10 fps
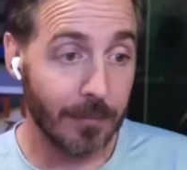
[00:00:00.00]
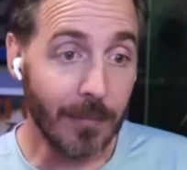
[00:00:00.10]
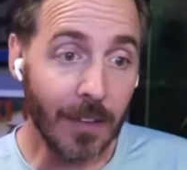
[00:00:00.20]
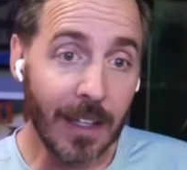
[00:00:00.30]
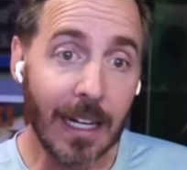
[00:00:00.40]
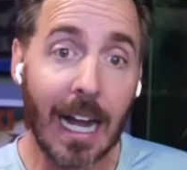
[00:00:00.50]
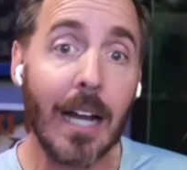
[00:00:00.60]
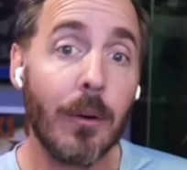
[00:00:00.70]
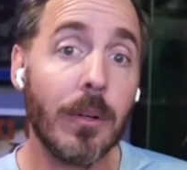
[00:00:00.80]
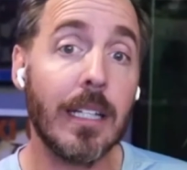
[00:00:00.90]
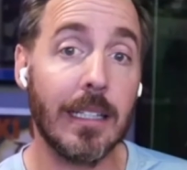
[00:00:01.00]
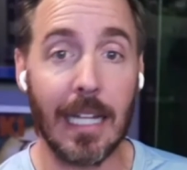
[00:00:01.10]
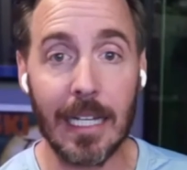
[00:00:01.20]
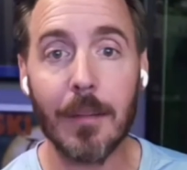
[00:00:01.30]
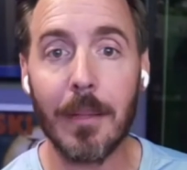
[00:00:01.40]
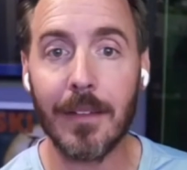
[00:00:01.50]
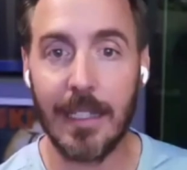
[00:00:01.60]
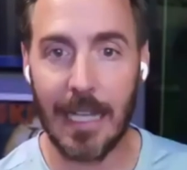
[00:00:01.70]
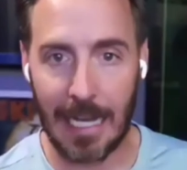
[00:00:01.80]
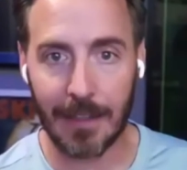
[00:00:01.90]
that I really like about the
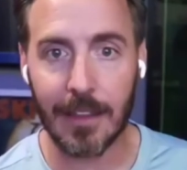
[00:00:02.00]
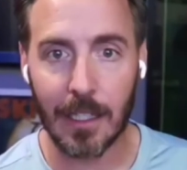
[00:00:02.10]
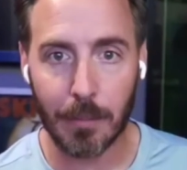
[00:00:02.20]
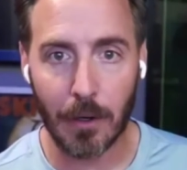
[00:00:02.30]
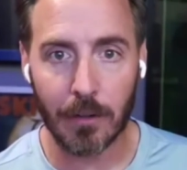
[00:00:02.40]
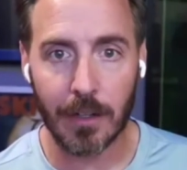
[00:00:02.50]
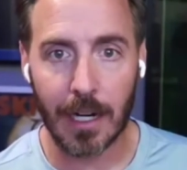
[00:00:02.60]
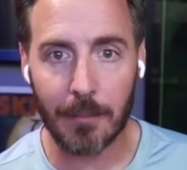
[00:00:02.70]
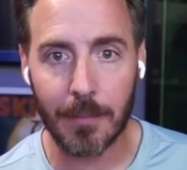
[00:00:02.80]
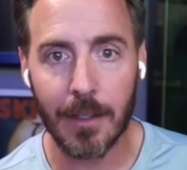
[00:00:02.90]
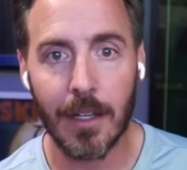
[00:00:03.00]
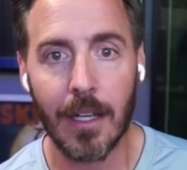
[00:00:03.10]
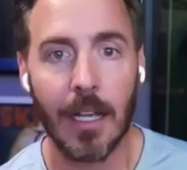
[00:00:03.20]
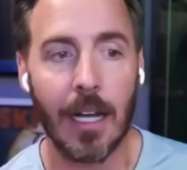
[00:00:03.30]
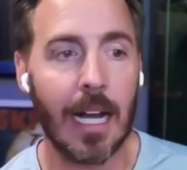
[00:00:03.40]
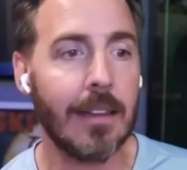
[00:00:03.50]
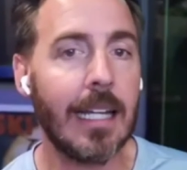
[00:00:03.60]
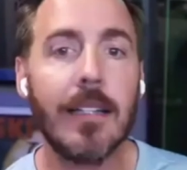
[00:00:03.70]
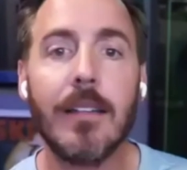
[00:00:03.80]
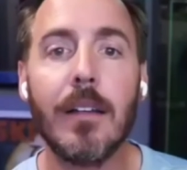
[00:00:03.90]
athlete program. I
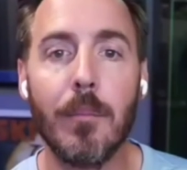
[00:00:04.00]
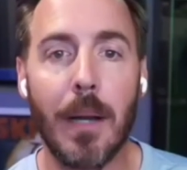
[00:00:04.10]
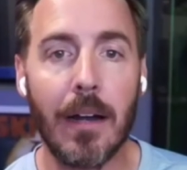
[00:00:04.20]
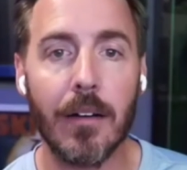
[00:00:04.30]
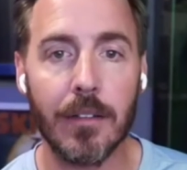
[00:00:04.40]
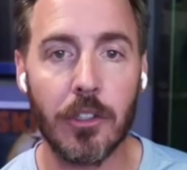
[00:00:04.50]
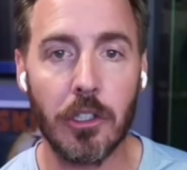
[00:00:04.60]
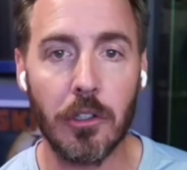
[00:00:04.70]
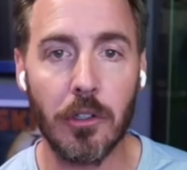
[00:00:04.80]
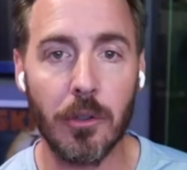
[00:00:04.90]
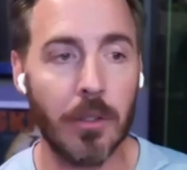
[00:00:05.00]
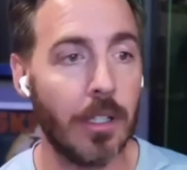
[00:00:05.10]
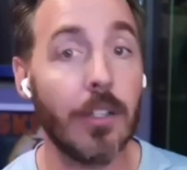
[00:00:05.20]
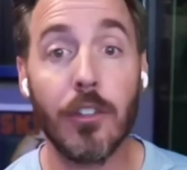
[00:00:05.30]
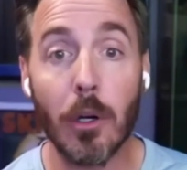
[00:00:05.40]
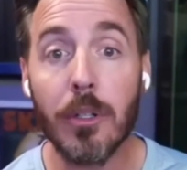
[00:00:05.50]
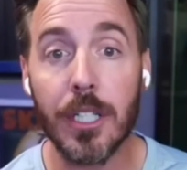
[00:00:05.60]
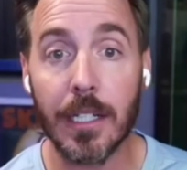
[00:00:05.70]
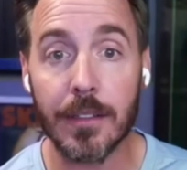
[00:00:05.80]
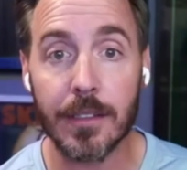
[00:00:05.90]
like to compare it to
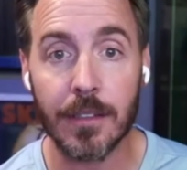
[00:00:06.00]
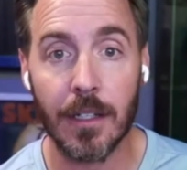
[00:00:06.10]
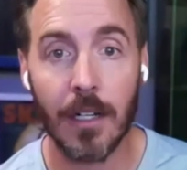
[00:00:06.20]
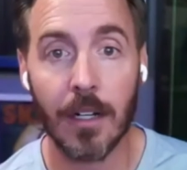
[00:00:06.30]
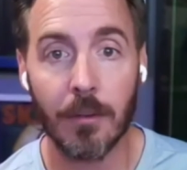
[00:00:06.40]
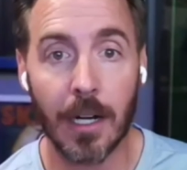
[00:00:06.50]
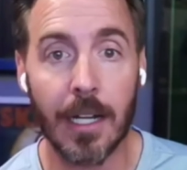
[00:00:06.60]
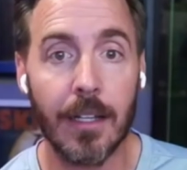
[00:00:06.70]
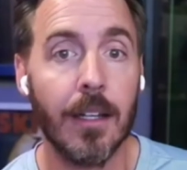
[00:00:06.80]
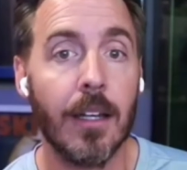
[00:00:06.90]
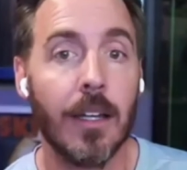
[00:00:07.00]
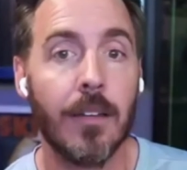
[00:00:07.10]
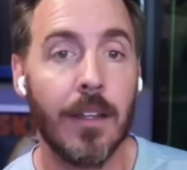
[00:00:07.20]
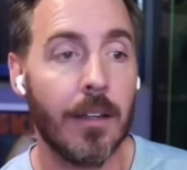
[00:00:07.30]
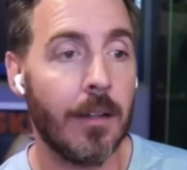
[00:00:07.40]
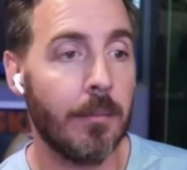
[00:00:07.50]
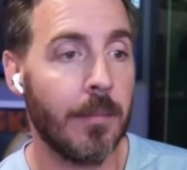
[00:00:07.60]
associates, right? The